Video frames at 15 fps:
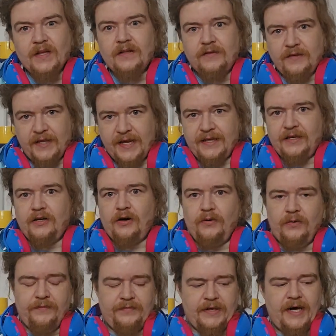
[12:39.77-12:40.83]
Letting
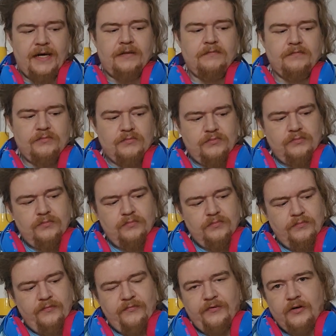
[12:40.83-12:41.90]
go of that
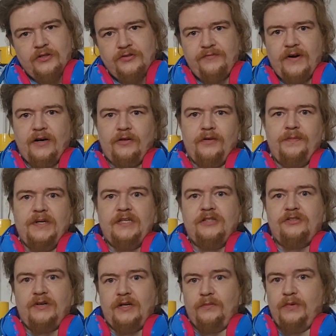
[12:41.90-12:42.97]
1st fret on the B
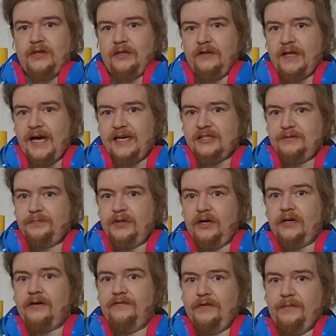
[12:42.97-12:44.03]
string with the last
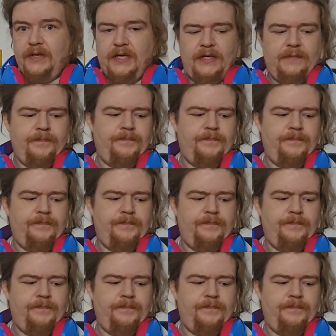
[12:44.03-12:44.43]
pluck of the B.